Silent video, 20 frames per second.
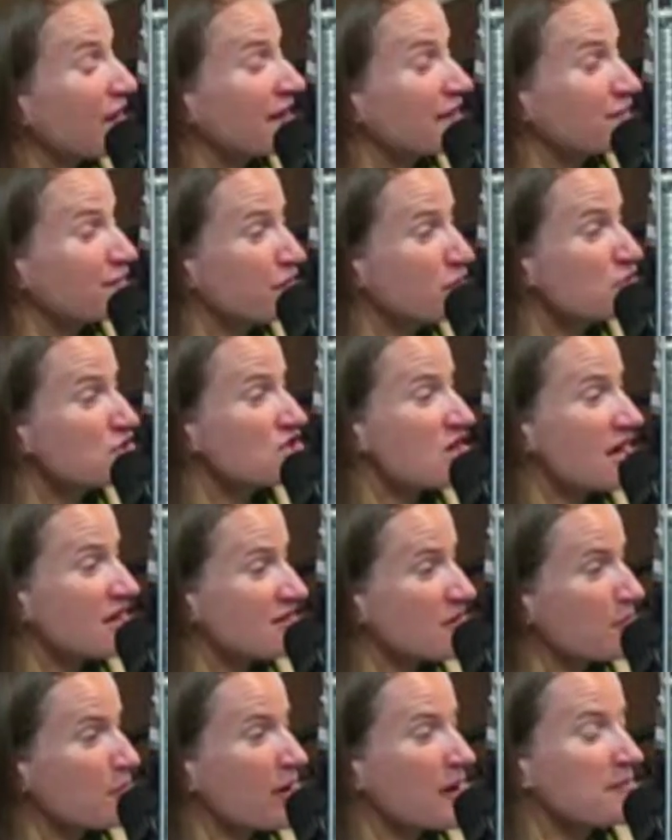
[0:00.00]
fact, food chain,
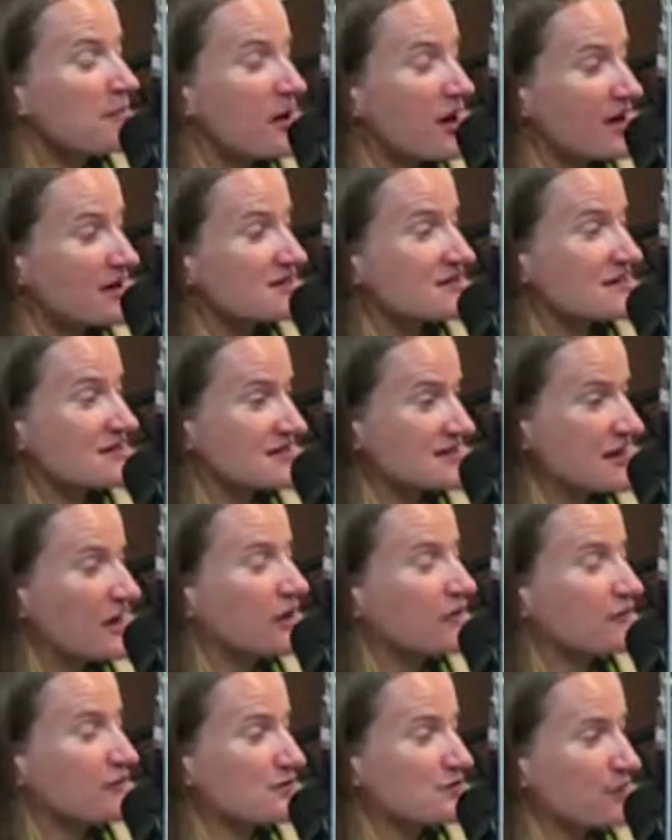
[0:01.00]
the Breadbox
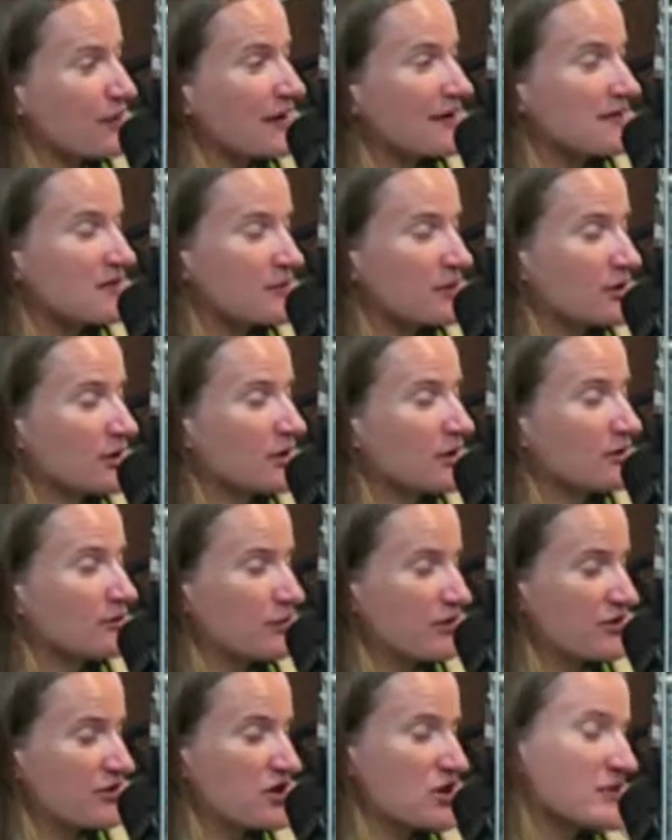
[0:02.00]
itself is right in the middle of
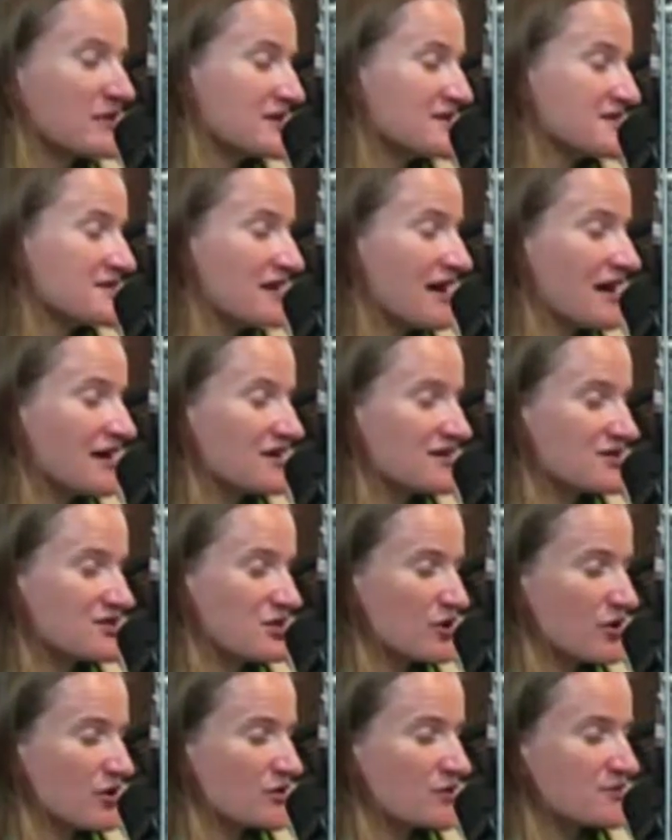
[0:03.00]
what the USDA
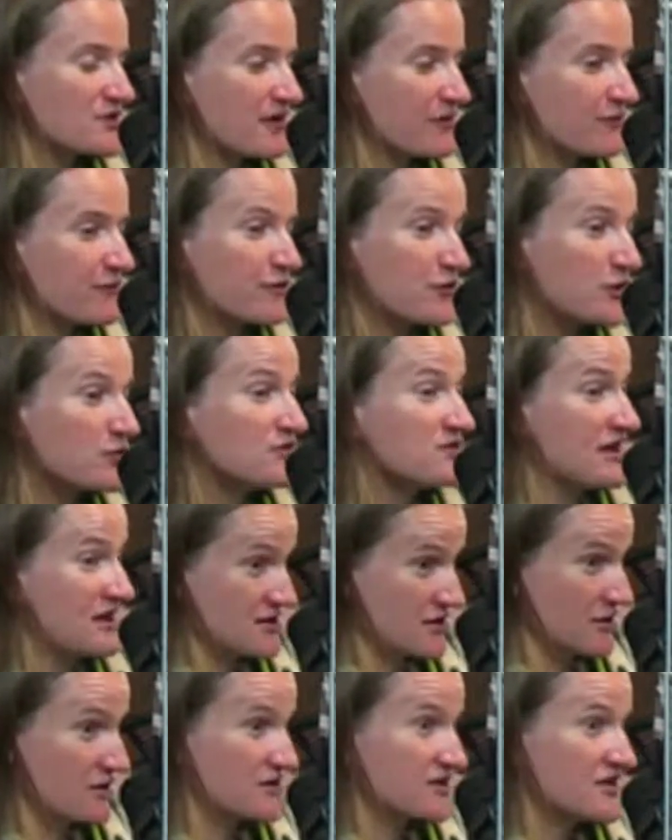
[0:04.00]
terms a food
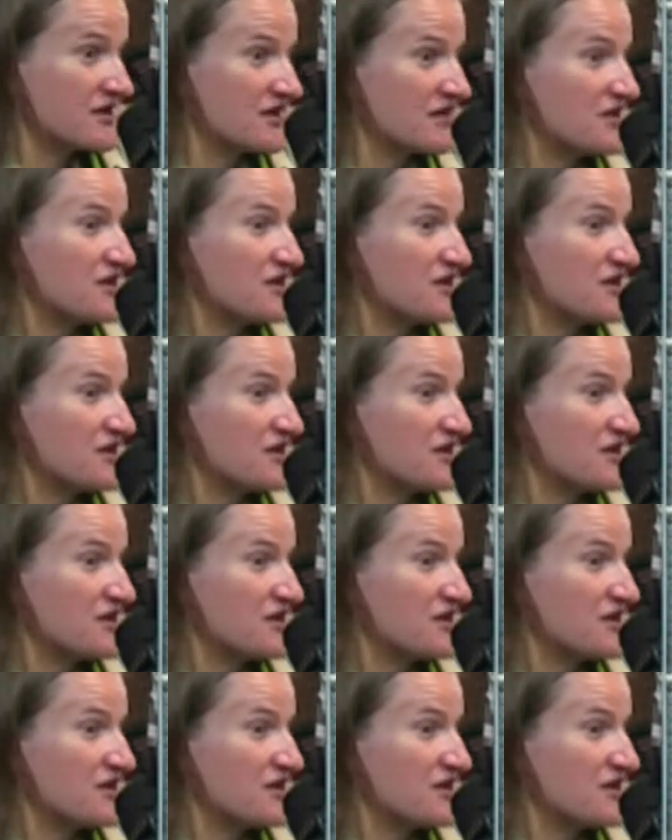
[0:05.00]
desert.